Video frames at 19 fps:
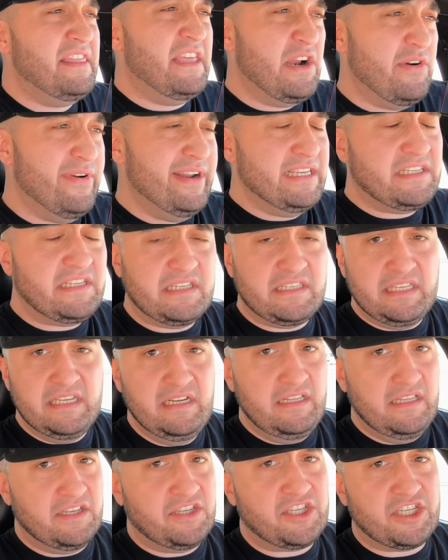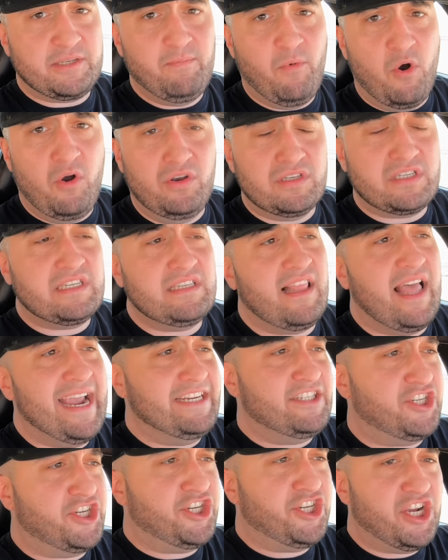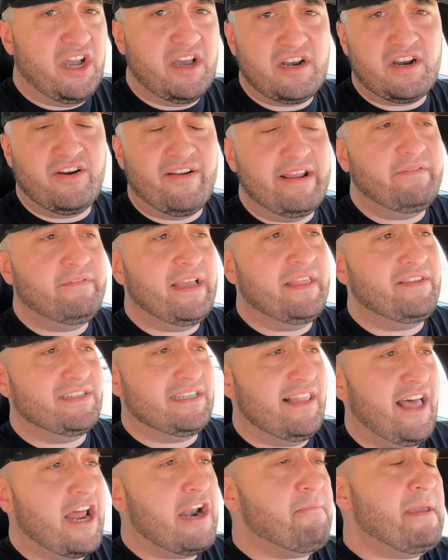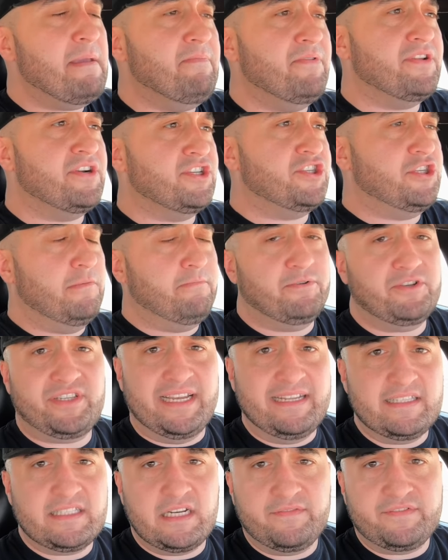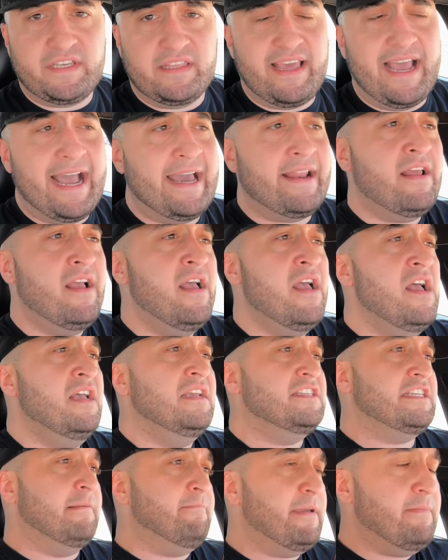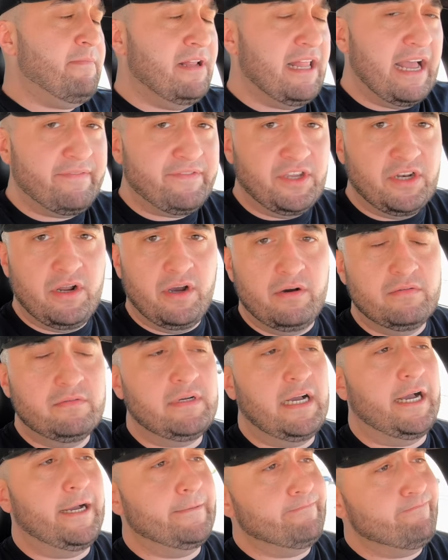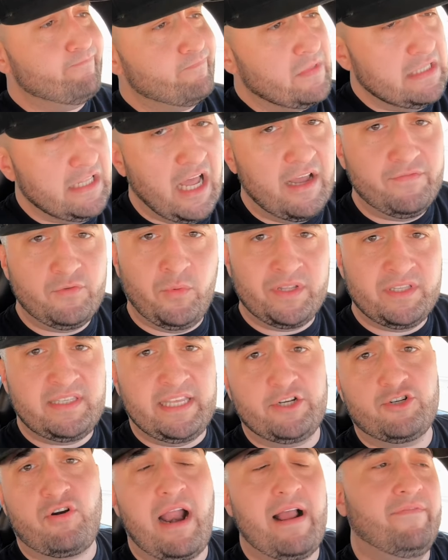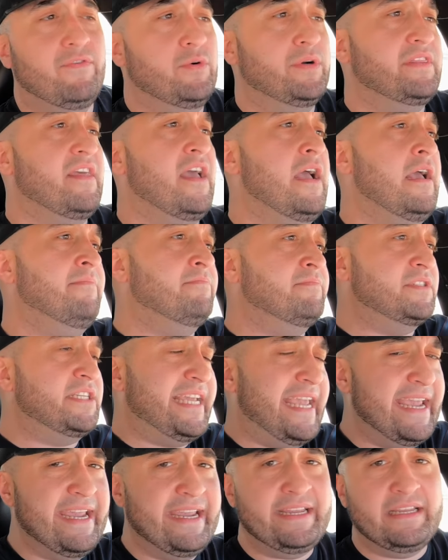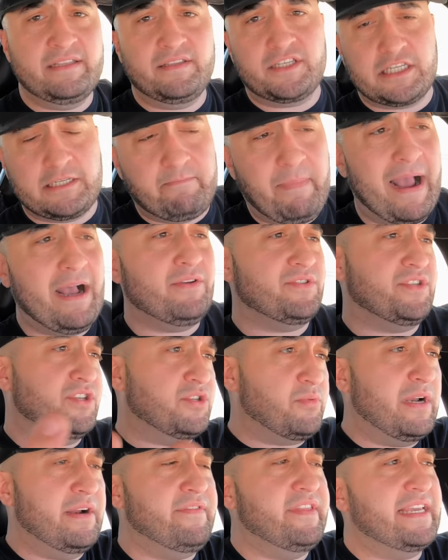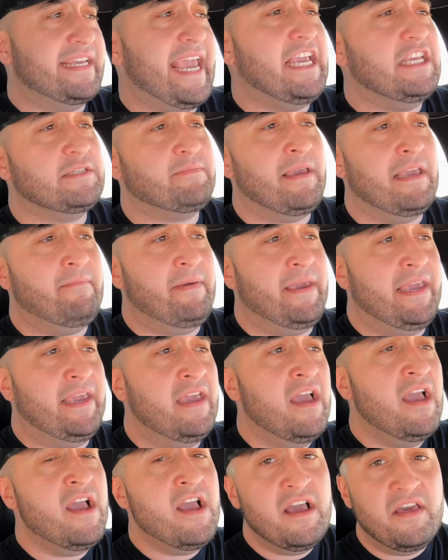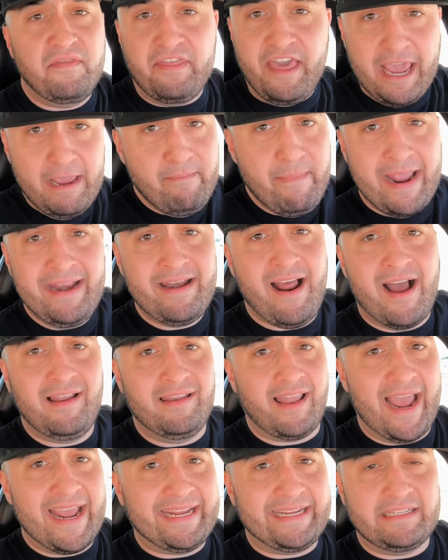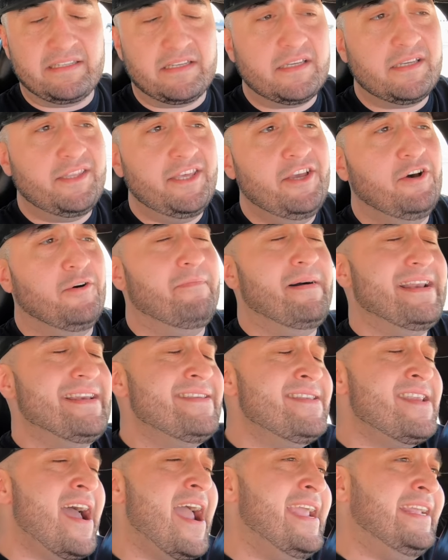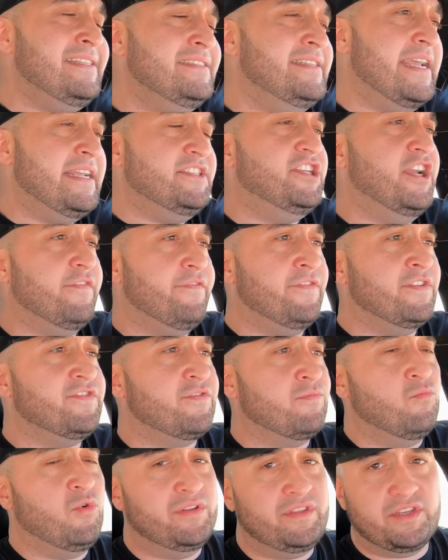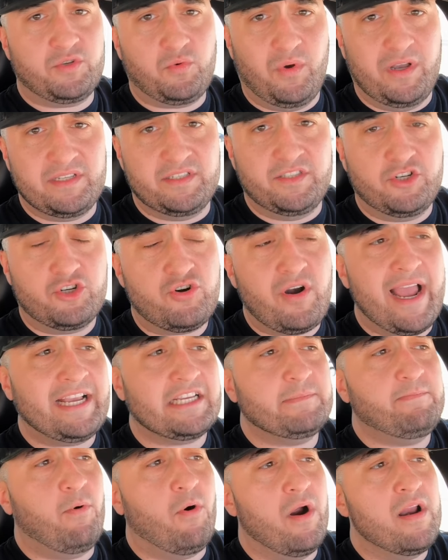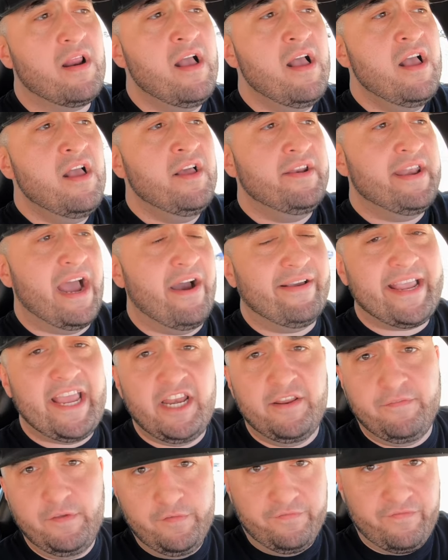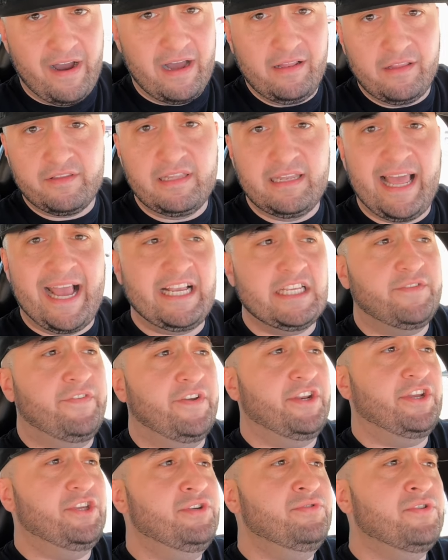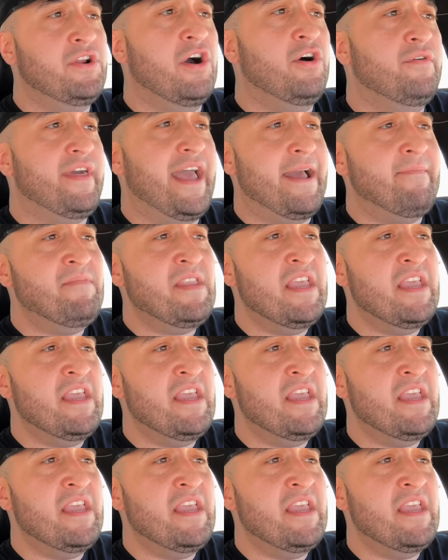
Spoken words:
there is still a small, slight shudder, and there's a lot of people that are super sensitive to that. Some people have, loved ones that travel with them, kids, spouses, whatever the case may be. They may not like it still, but night and day difference from what this was in the Track Sport. Now, again, if you followed the last video, you know that